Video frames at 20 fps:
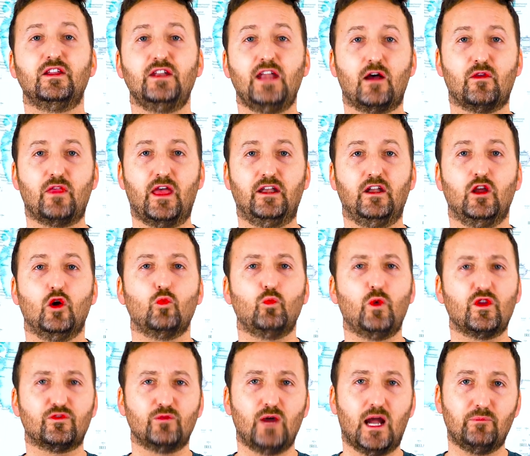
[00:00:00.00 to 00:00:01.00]
Now then,
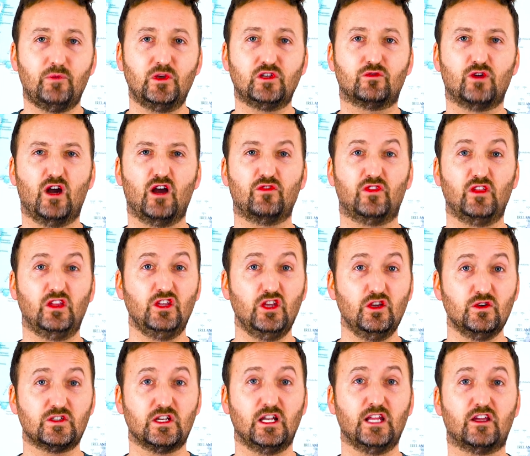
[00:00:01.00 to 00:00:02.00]
with rapid growth
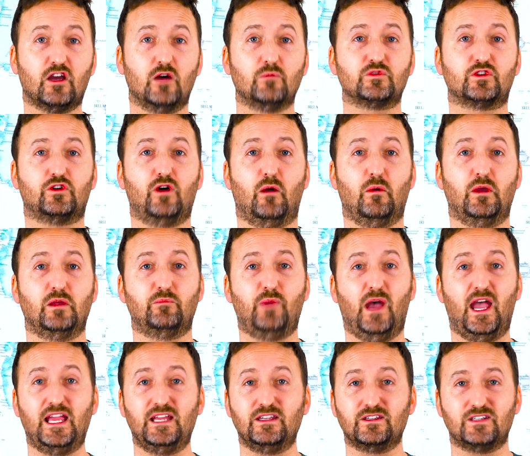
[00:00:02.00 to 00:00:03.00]
usually comes growing
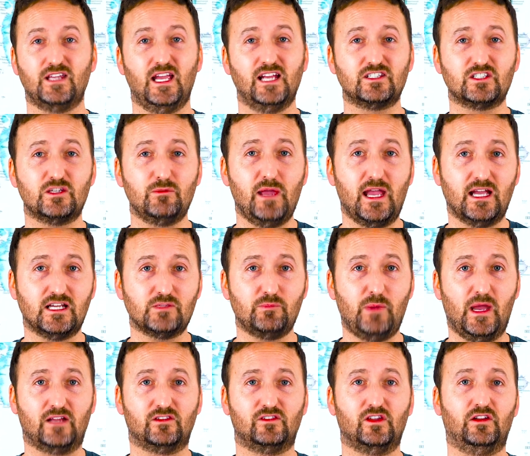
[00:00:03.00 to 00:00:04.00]
pains. It's to be
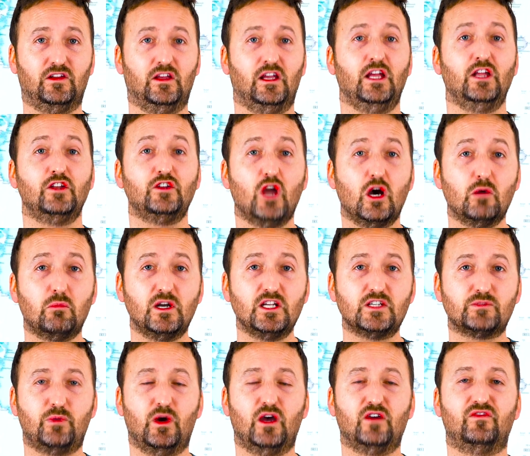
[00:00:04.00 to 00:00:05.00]
expected.
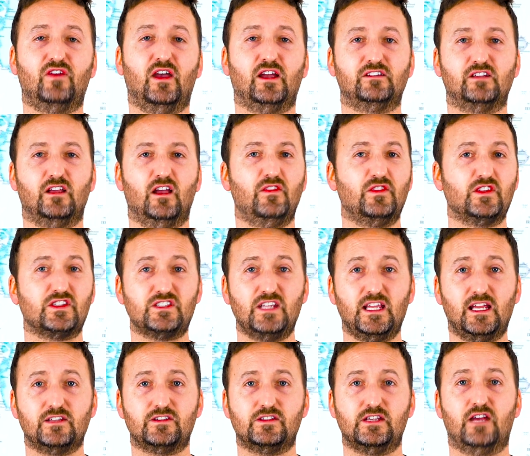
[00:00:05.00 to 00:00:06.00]
Nobody's perfect and the
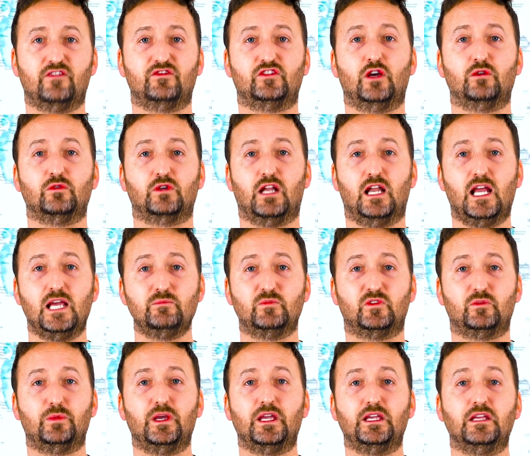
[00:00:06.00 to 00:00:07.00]
C N C F don't claim
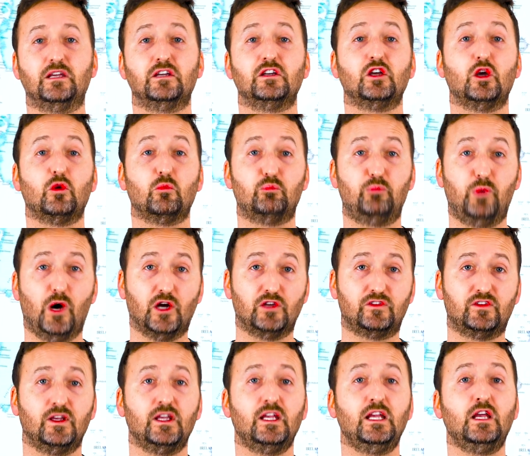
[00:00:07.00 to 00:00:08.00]
to be,
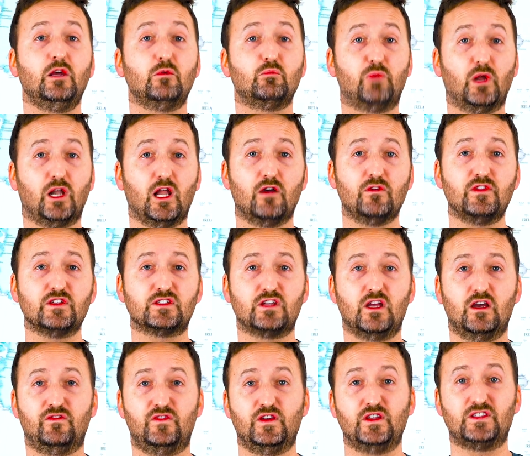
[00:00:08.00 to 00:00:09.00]
but below the
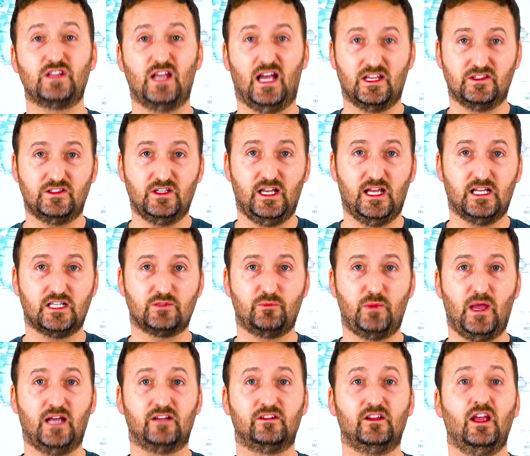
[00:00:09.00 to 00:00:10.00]
surface, as you'd
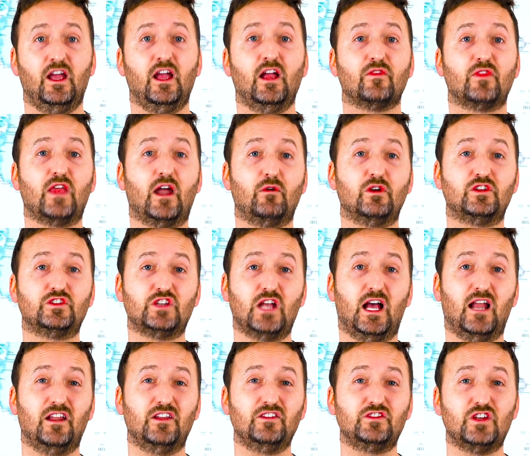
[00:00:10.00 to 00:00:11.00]
expect, there are
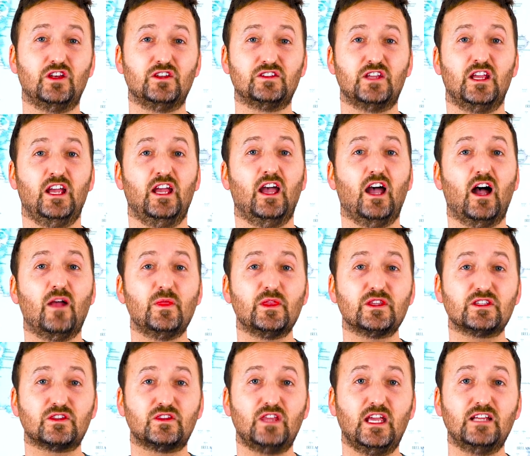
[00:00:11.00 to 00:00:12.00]
challenges and
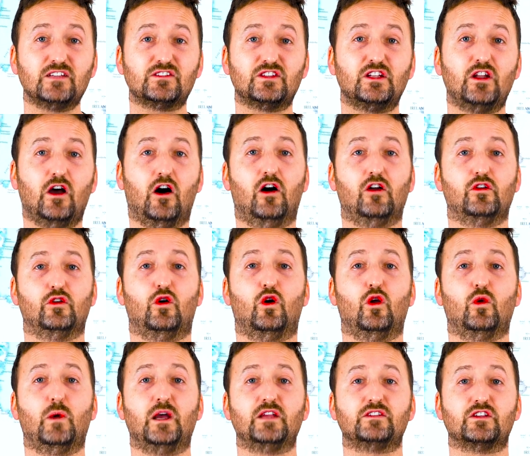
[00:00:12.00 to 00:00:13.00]
there's things that aren't
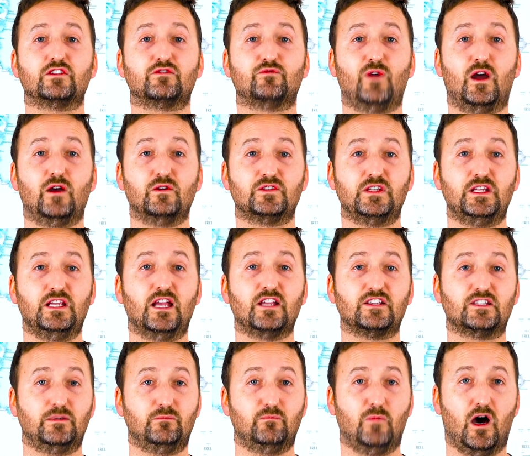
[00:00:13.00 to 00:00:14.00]
always as rosy
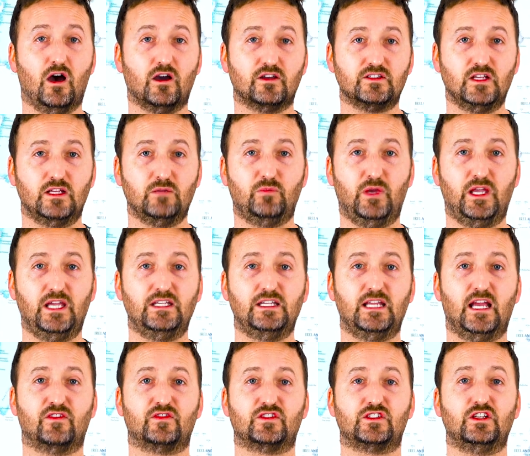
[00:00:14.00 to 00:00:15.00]
as the marketing P
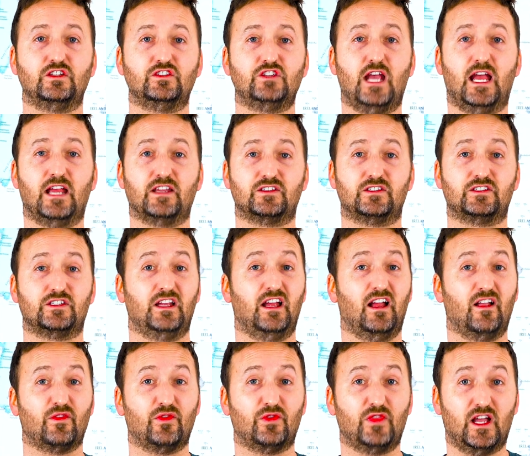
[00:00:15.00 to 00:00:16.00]
D F suggests.
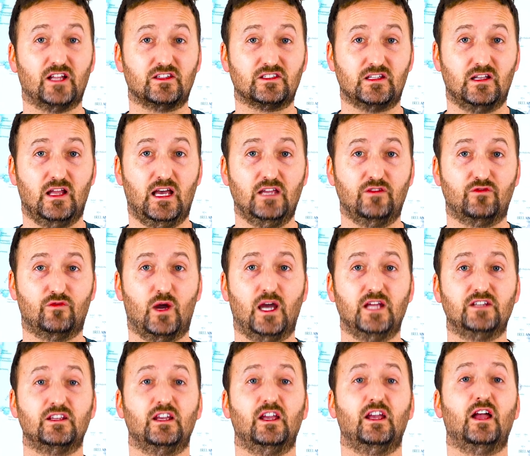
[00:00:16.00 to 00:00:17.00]
That's life,
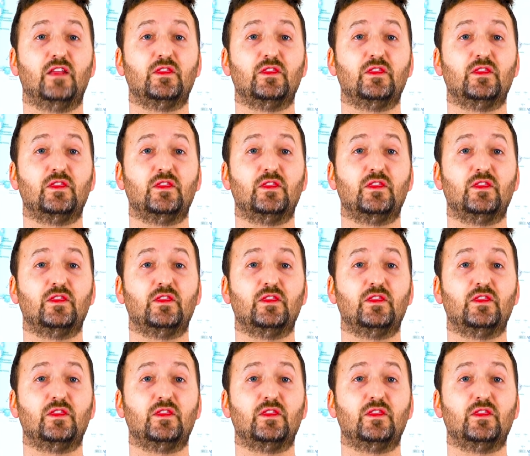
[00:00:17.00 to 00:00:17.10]
right?